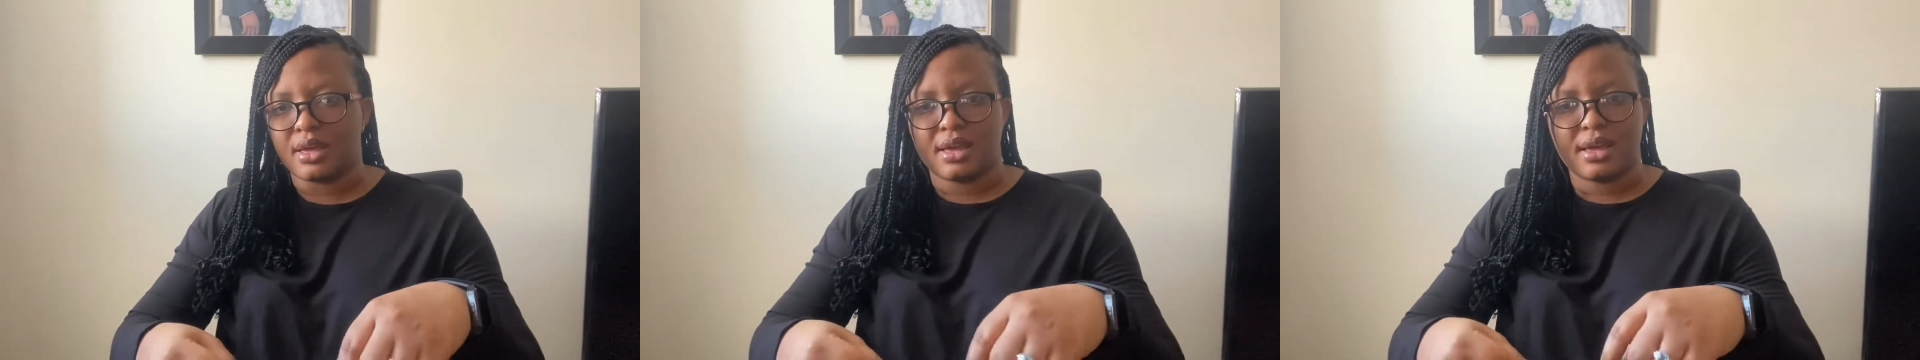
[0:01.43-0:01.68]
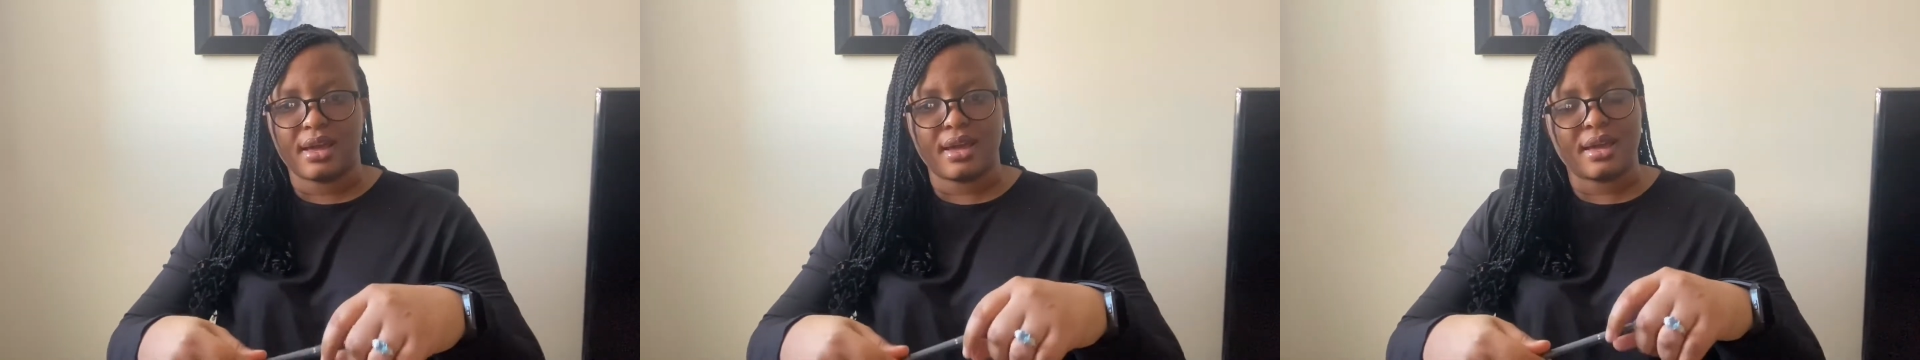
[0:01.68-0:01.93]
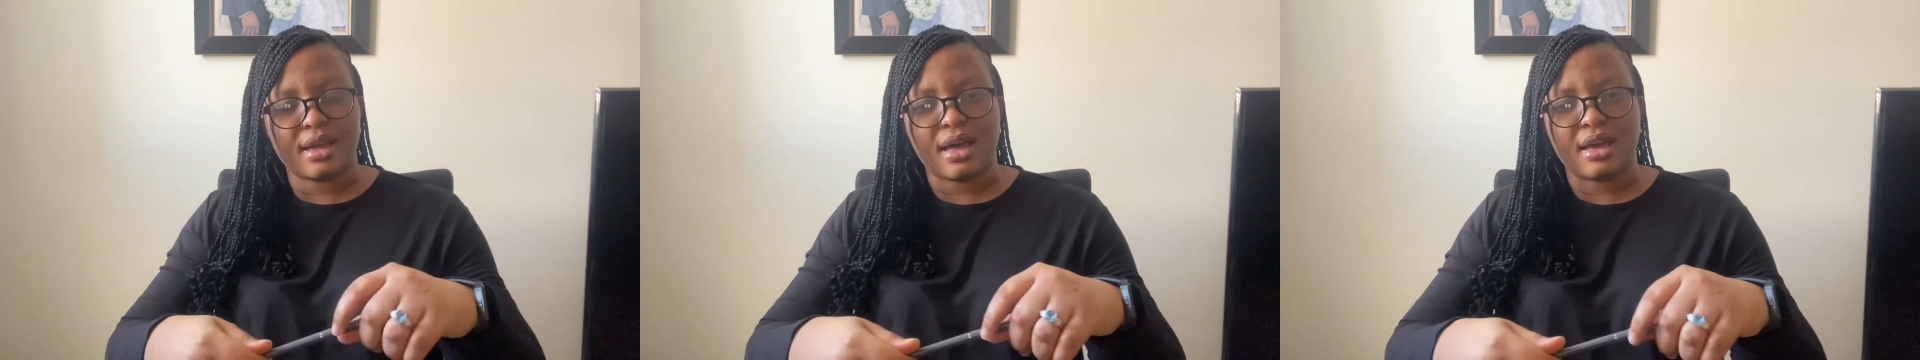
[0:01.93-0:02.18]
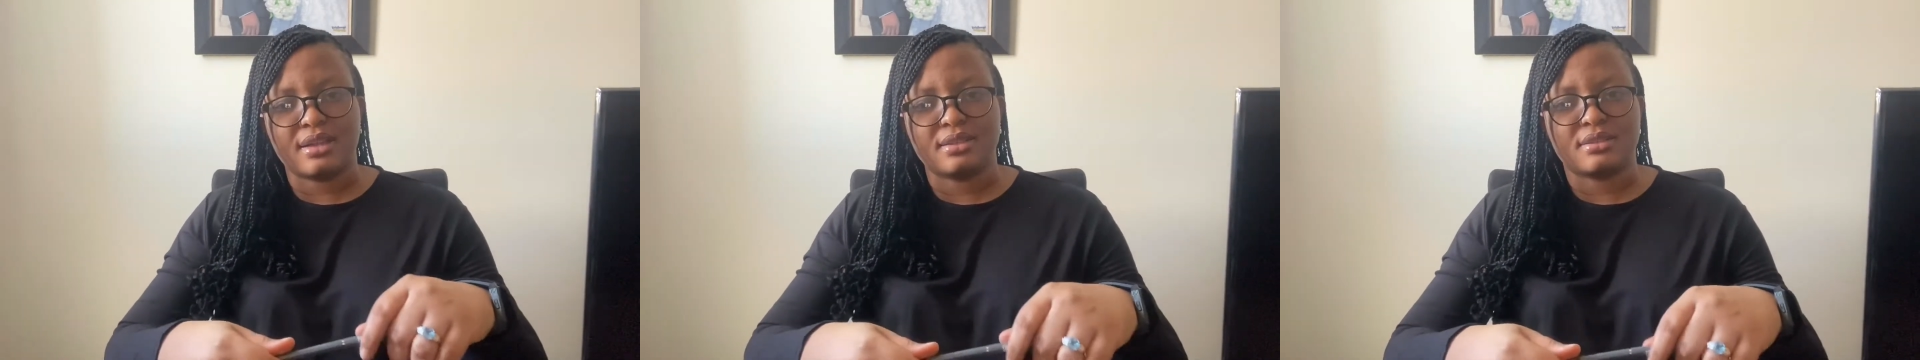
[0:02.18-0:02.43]
Hey
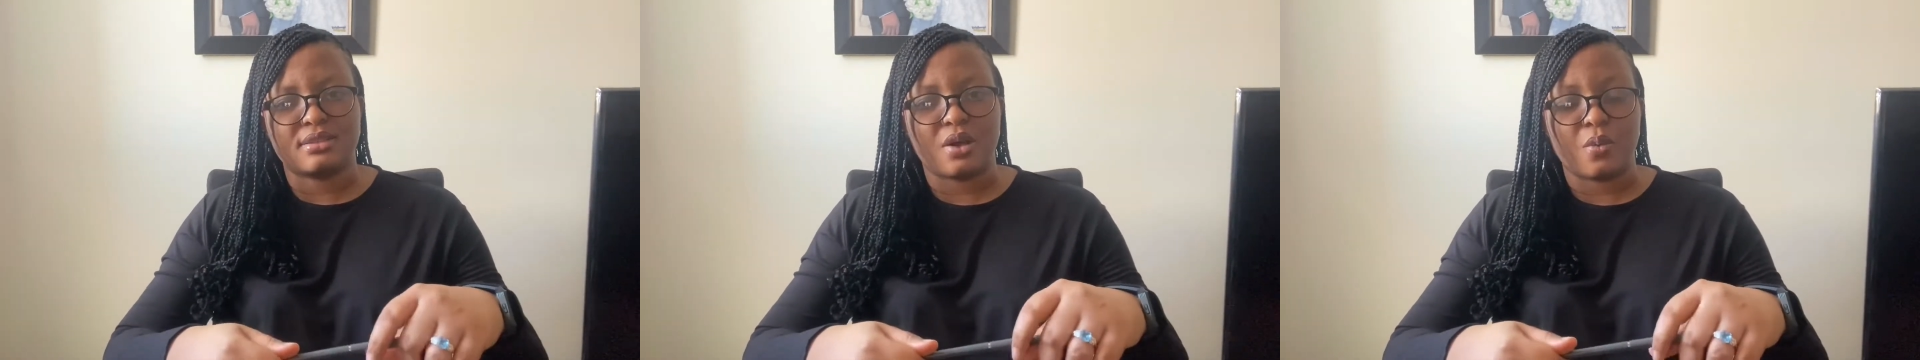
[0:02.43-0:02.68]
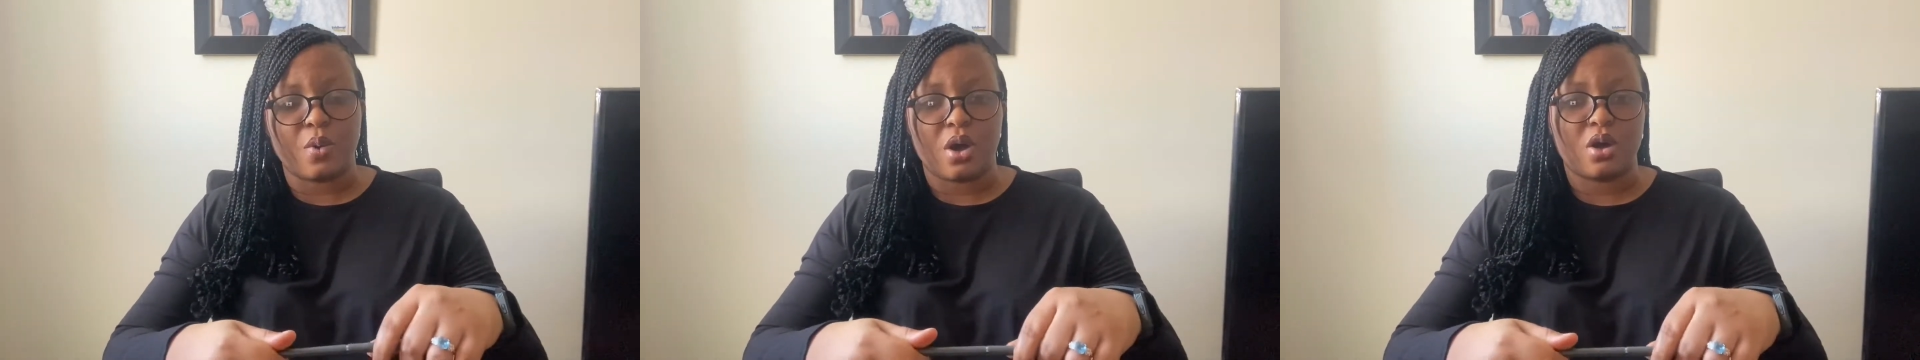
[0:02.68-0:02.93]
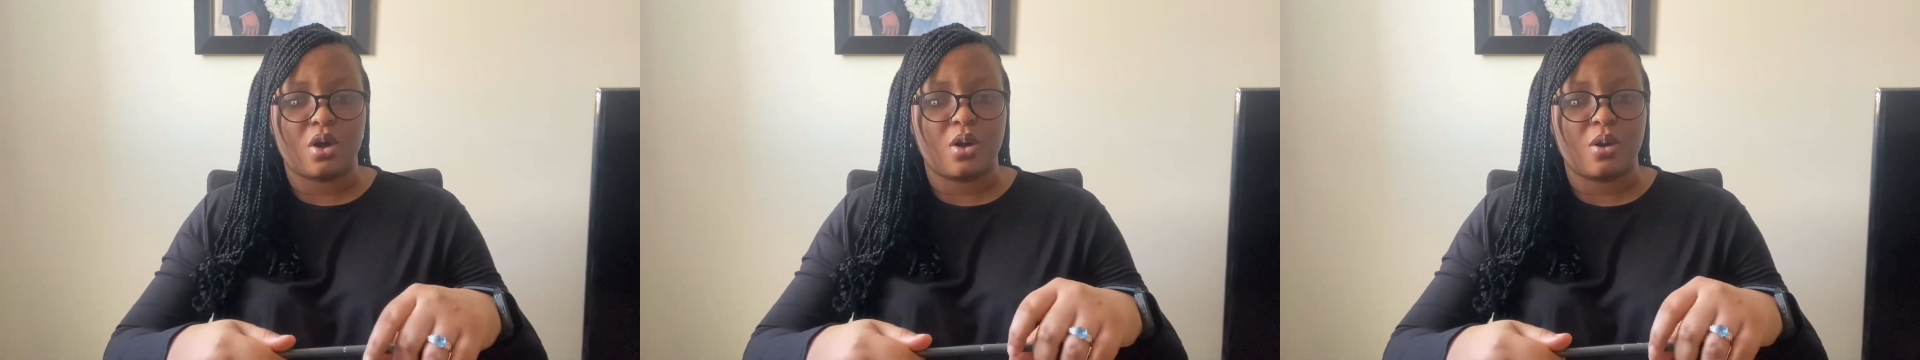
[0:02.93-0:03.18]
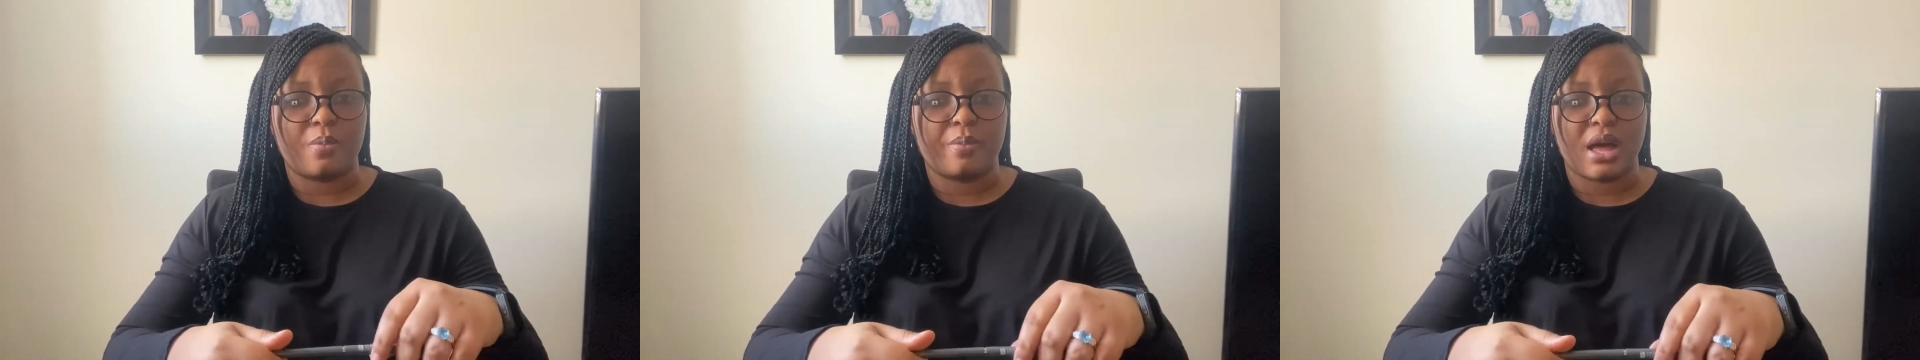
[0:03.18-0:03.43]
guys,
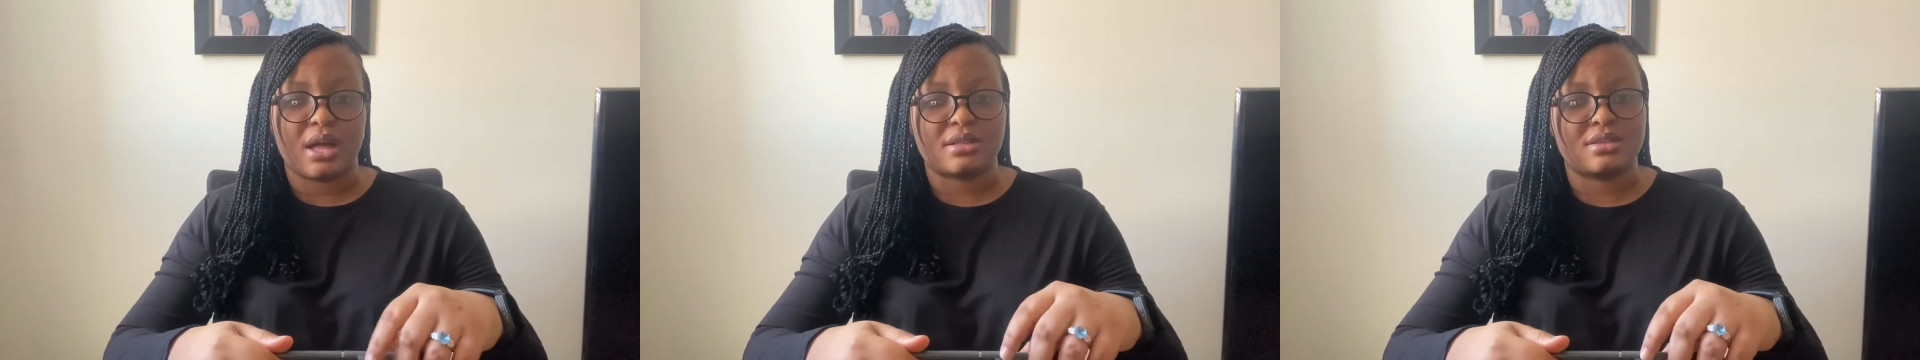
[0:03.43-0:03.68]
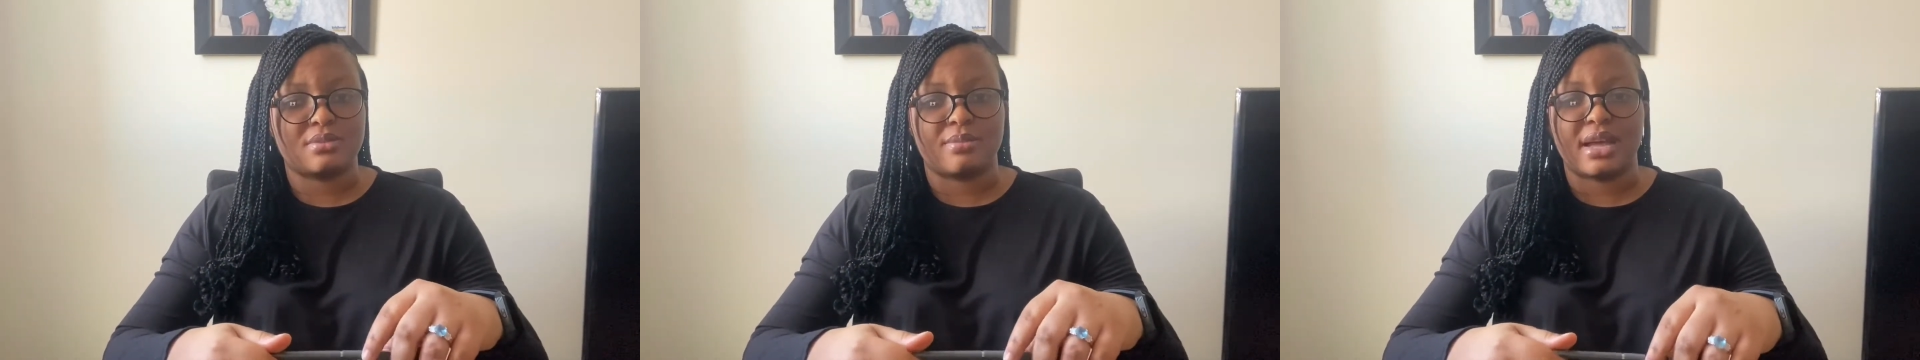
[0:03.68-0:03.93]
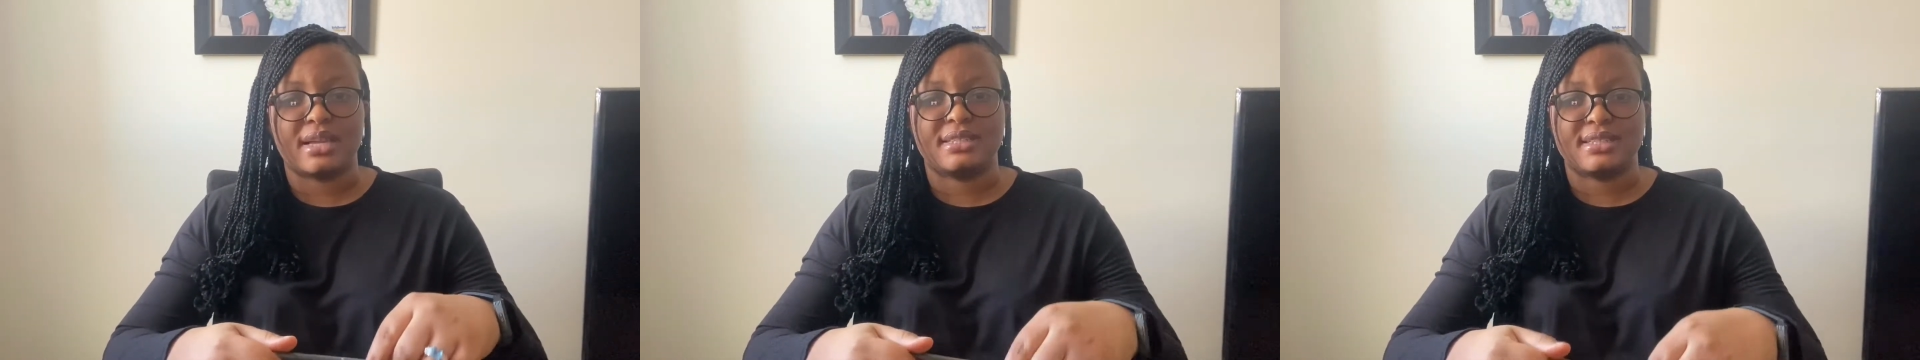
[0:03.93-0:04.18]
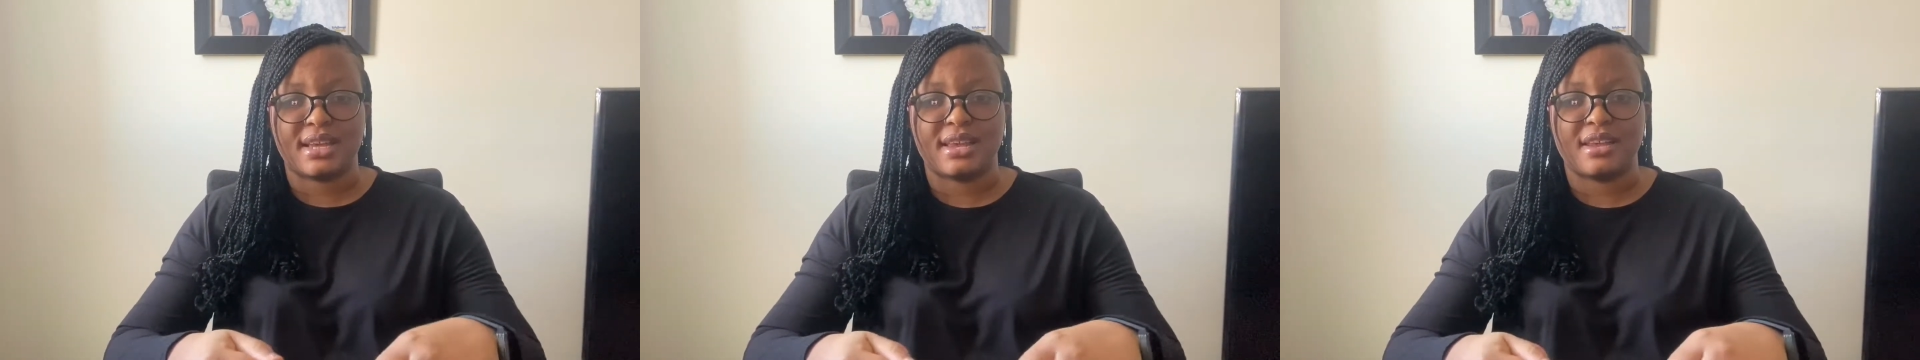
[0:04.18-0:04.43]
welcome back to my
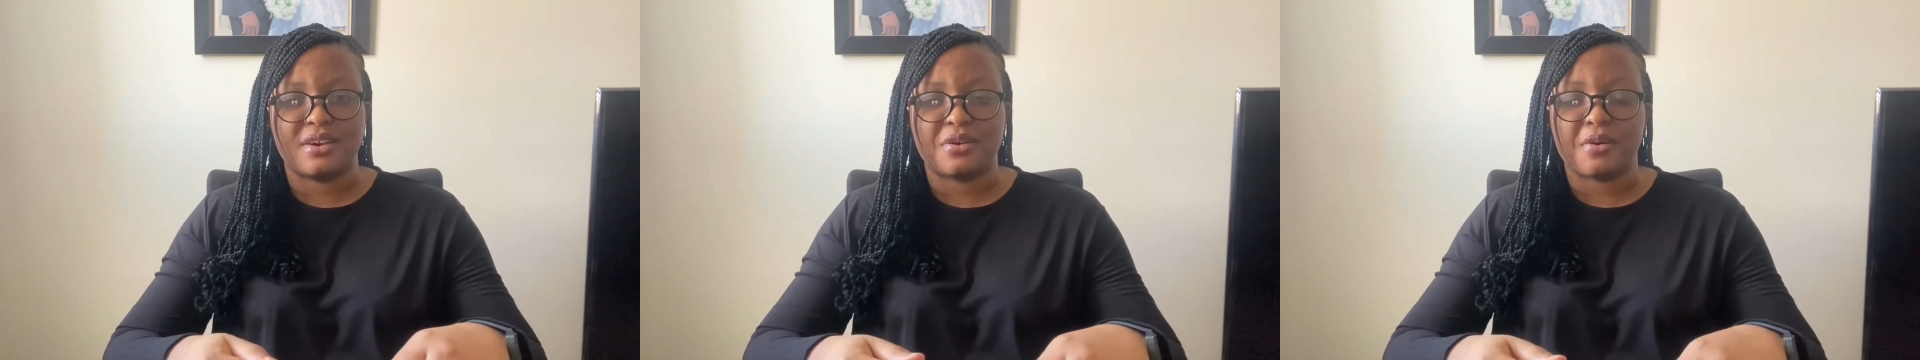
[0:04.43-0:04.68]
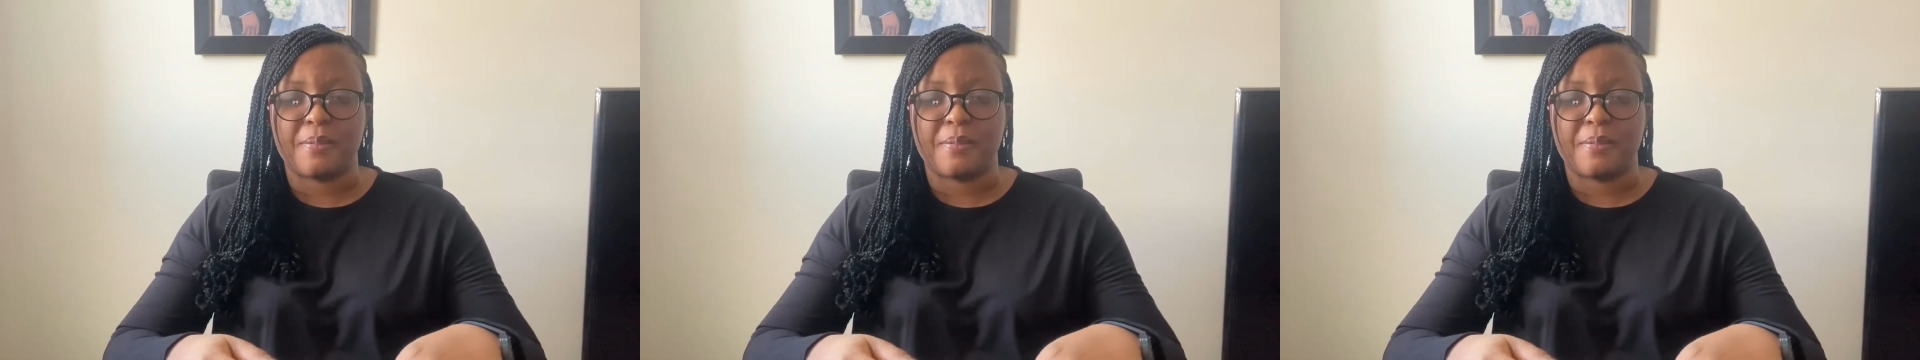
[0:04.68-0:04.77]
channel.